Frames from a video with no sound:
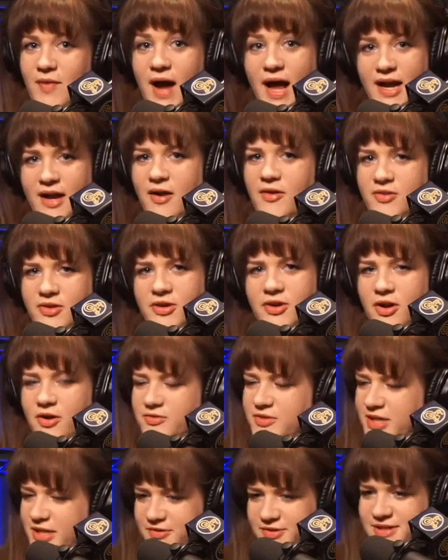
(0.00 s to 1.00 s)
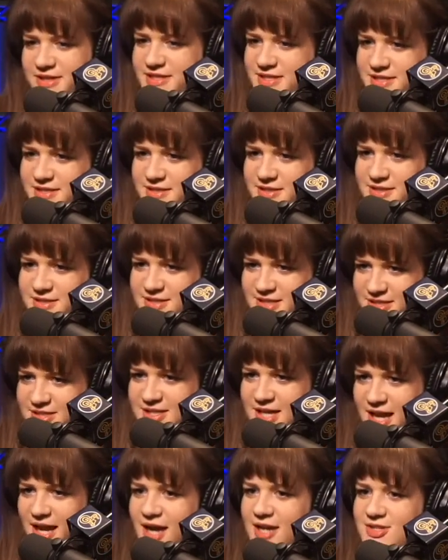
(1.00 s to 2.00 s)
And, needless to
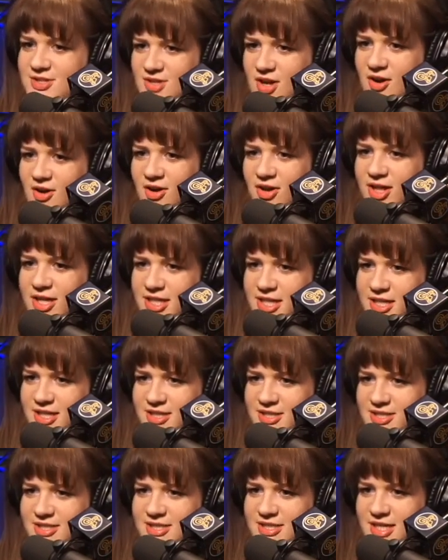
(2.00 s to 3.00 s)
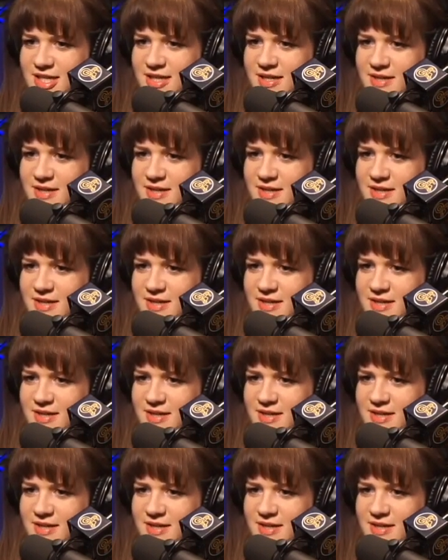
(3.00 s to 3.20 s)
say, I saw all I needed to see.